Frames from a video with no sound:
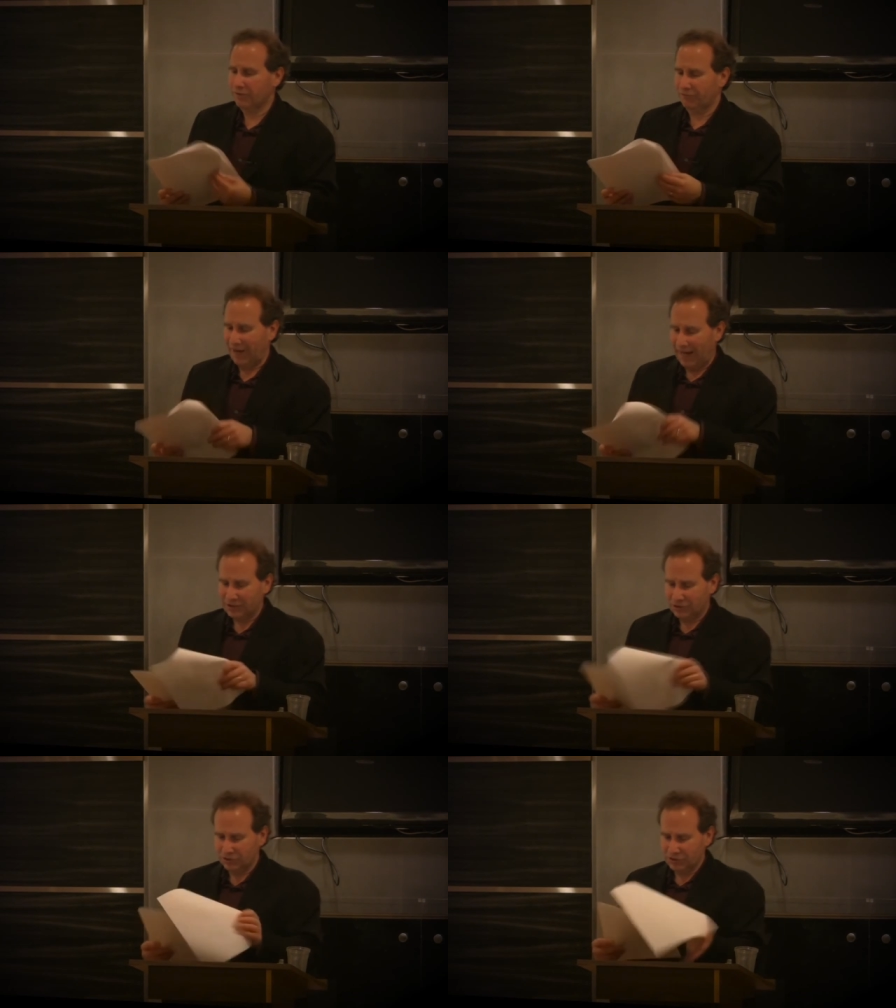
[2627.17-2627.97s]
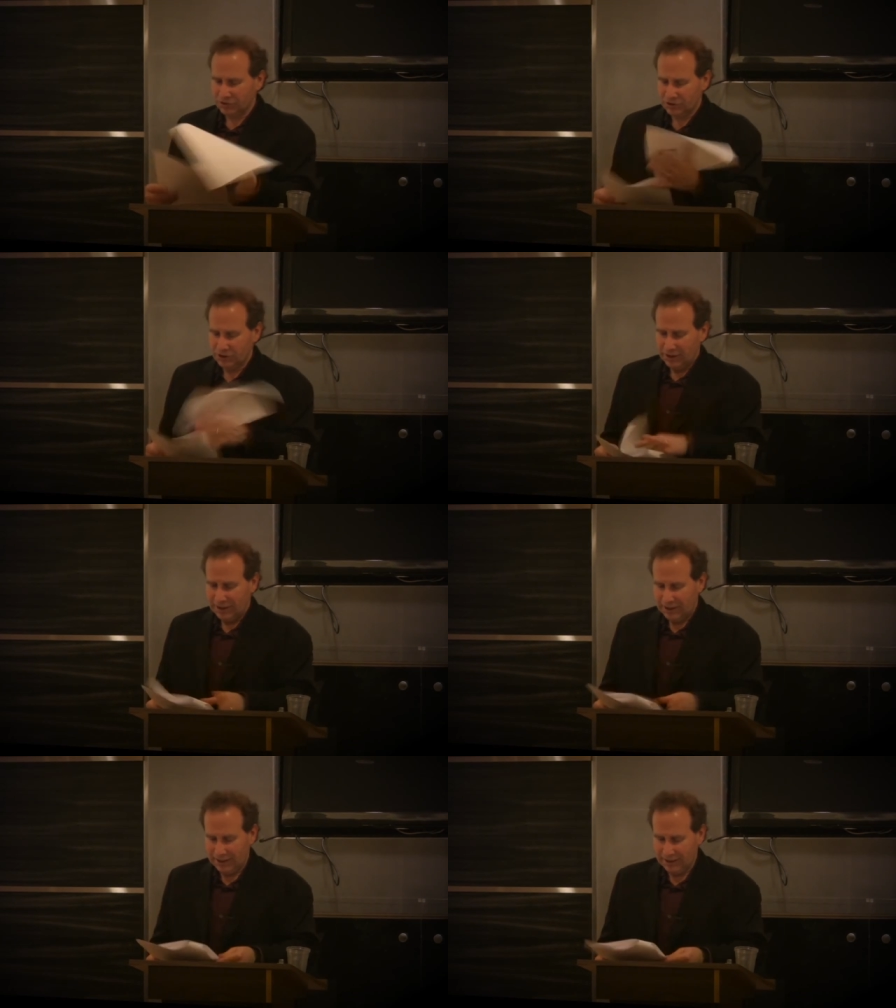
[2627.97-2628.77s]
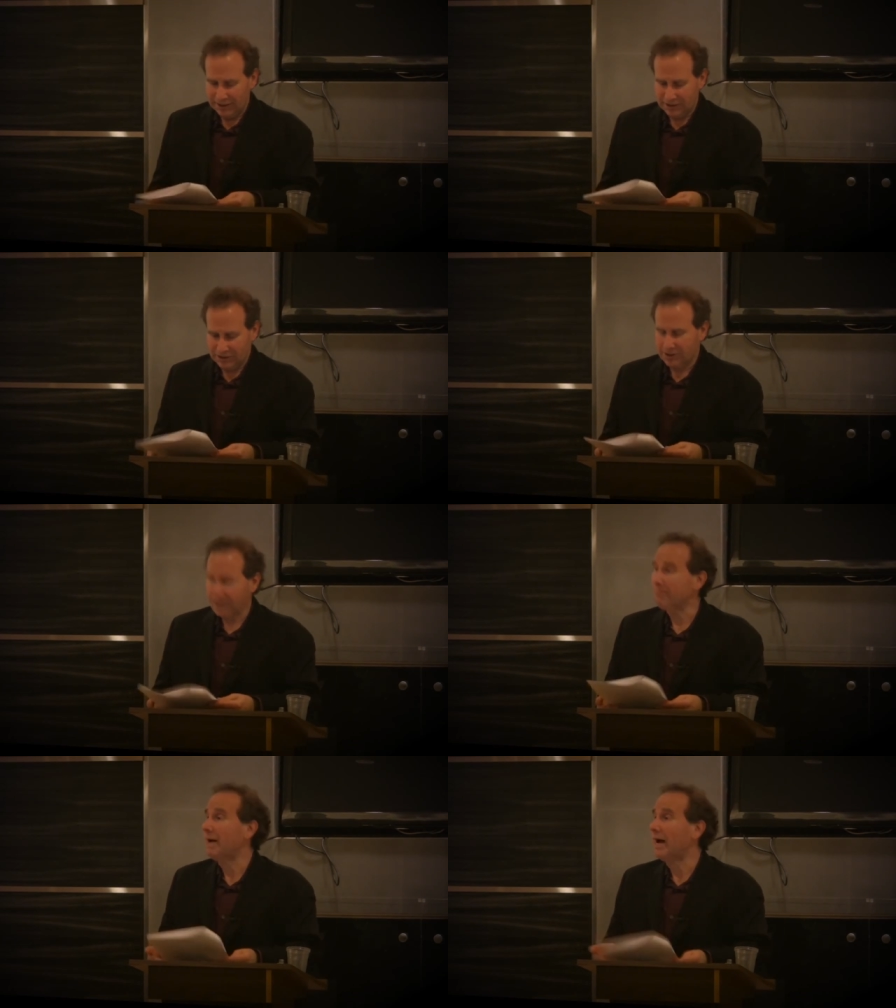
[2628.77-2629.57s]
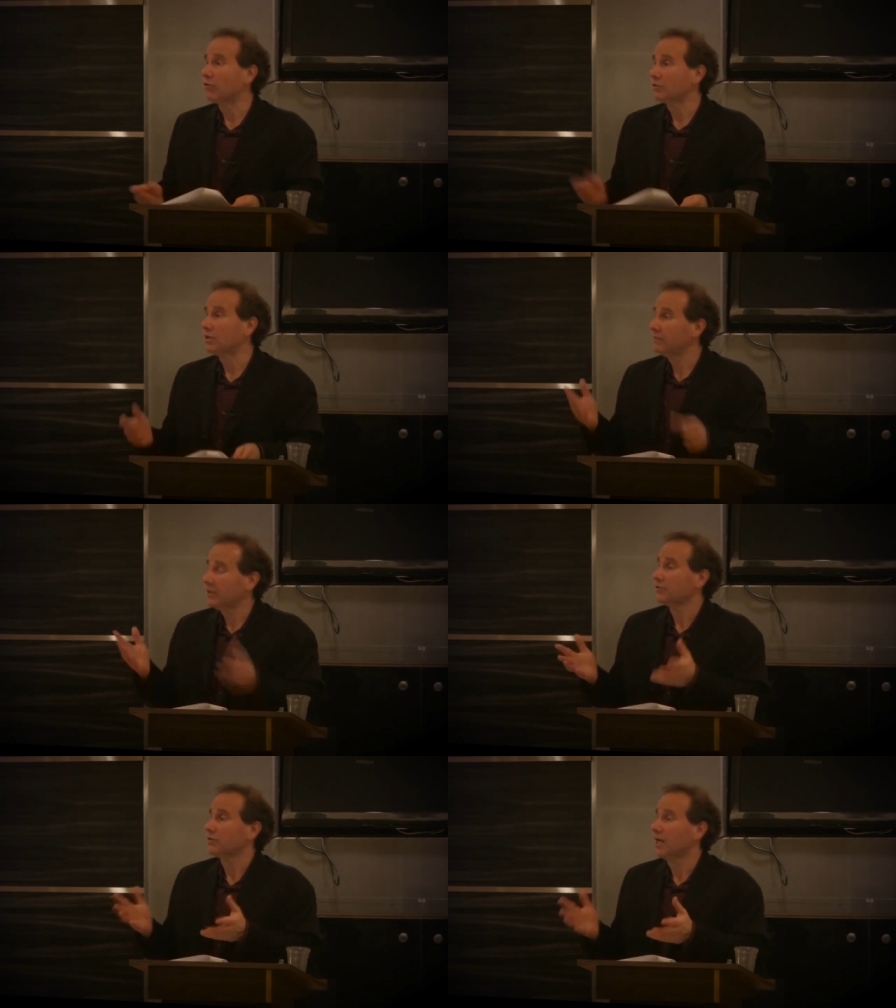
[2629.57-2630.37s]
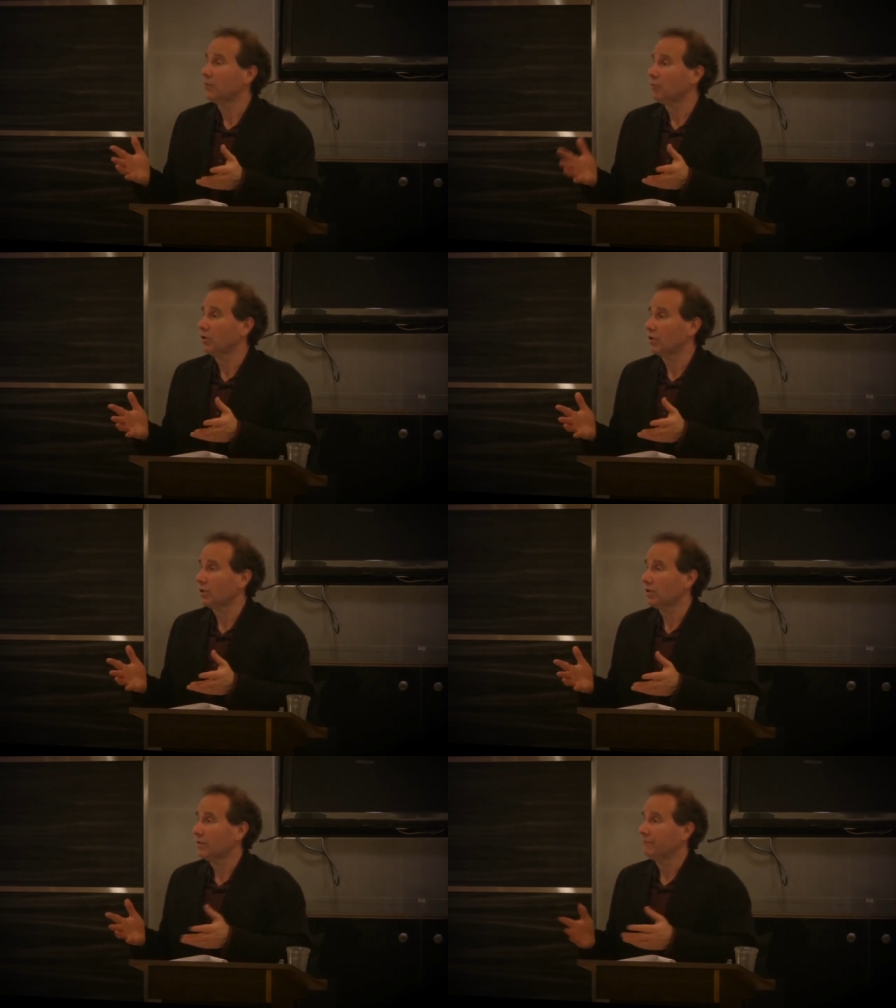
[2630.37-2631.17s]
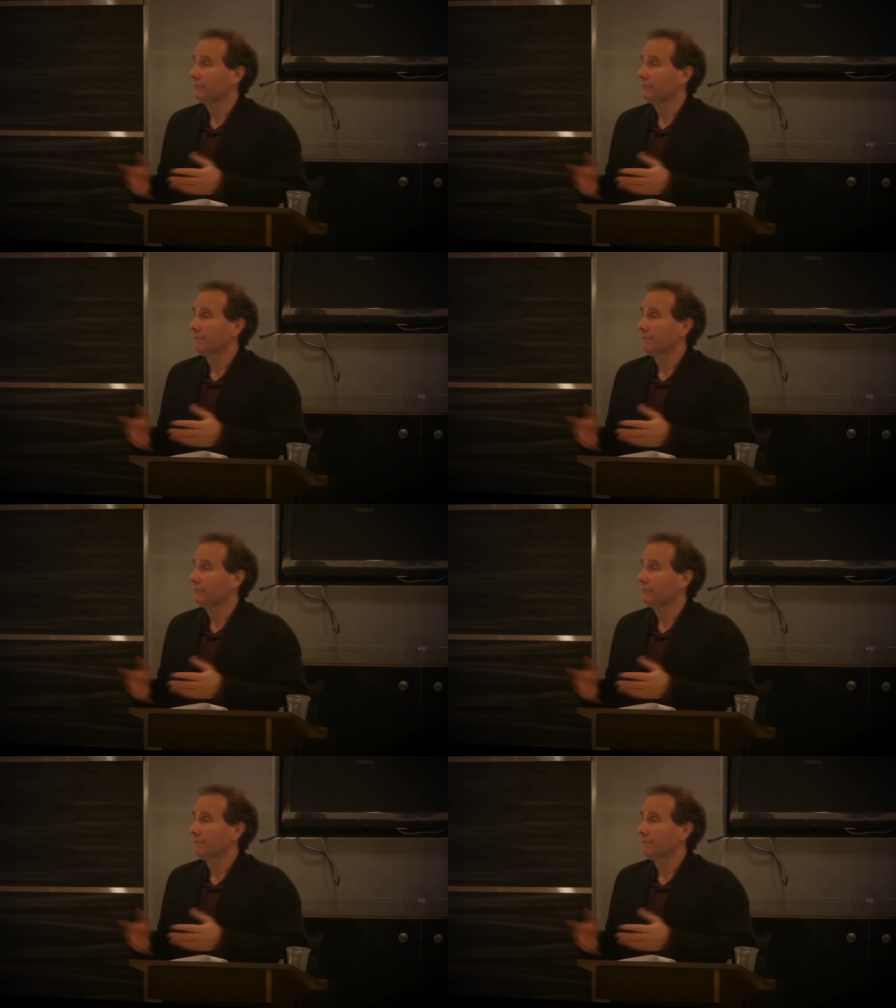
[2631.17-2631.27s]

of the factors is the amount of the underlying work.